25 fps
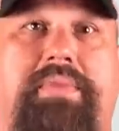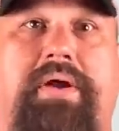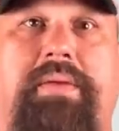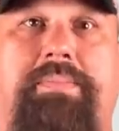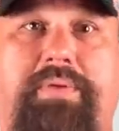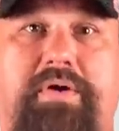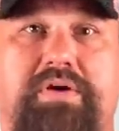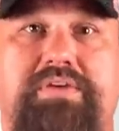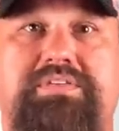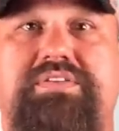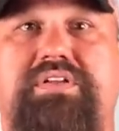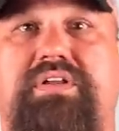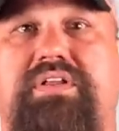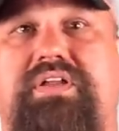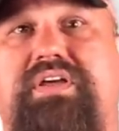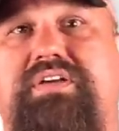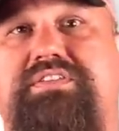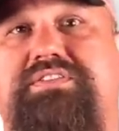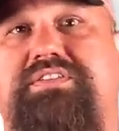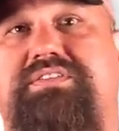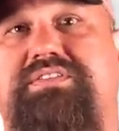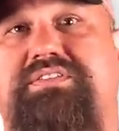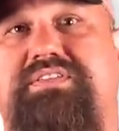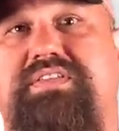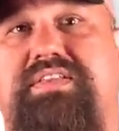My personal
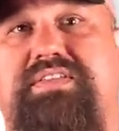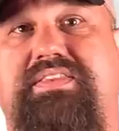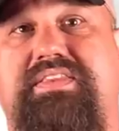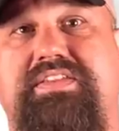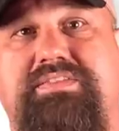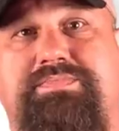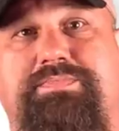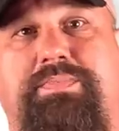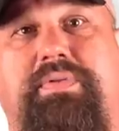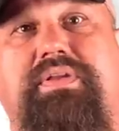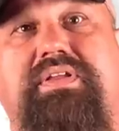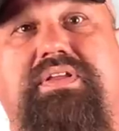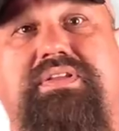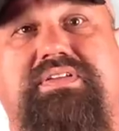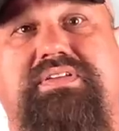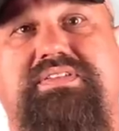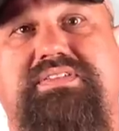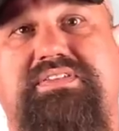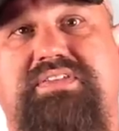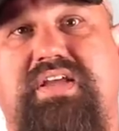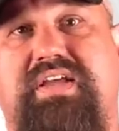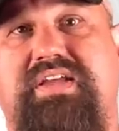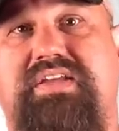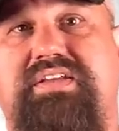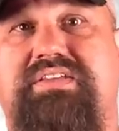hunch is that this bullet
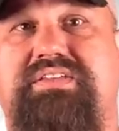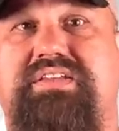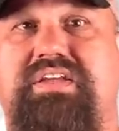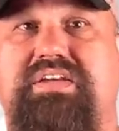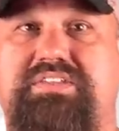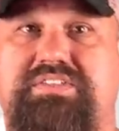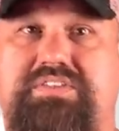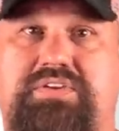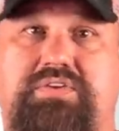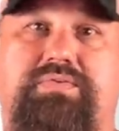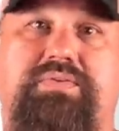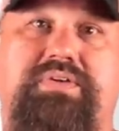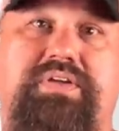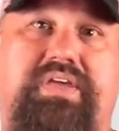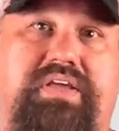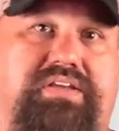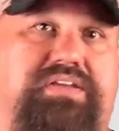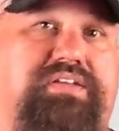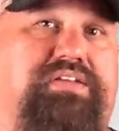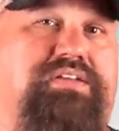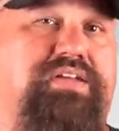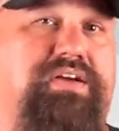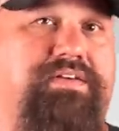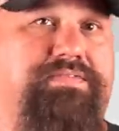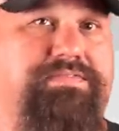design does
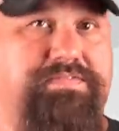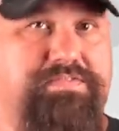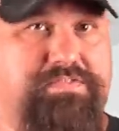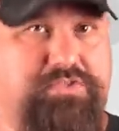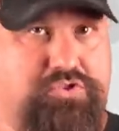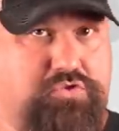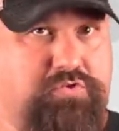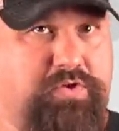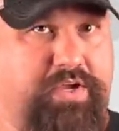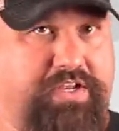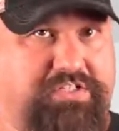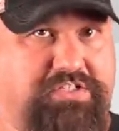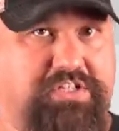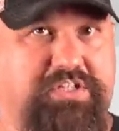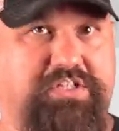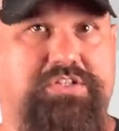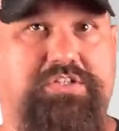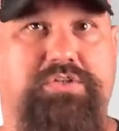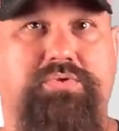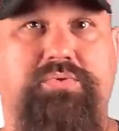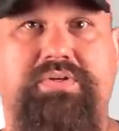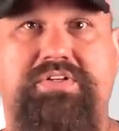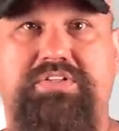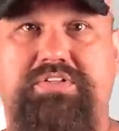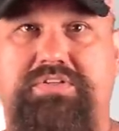create enough stretching
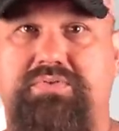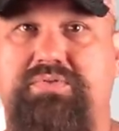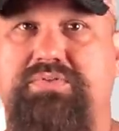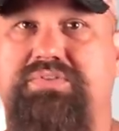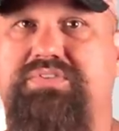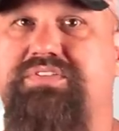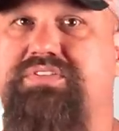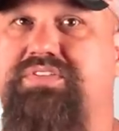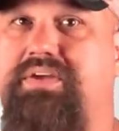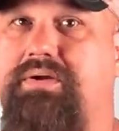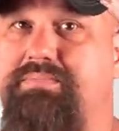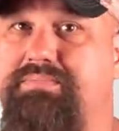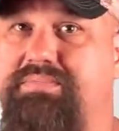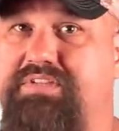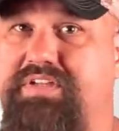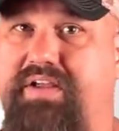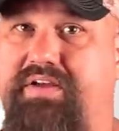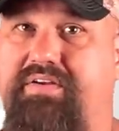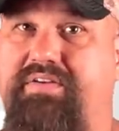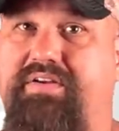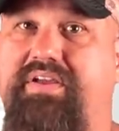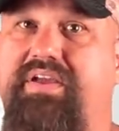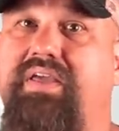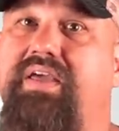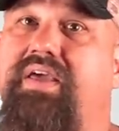to induce some
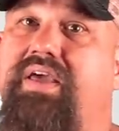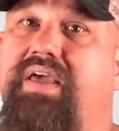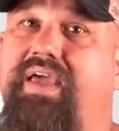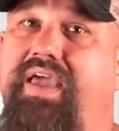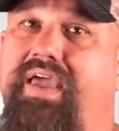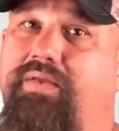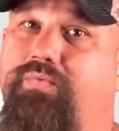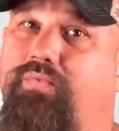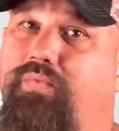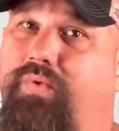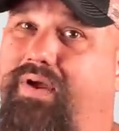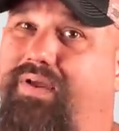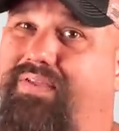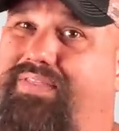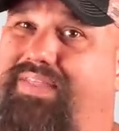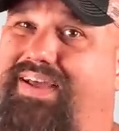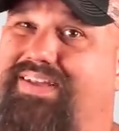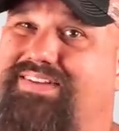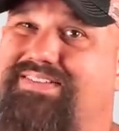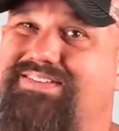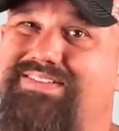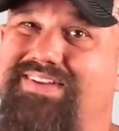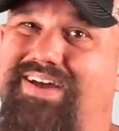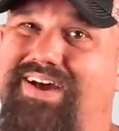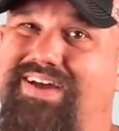tearing, and while
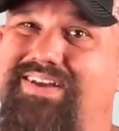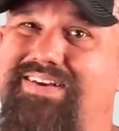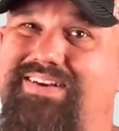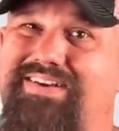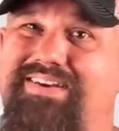that's not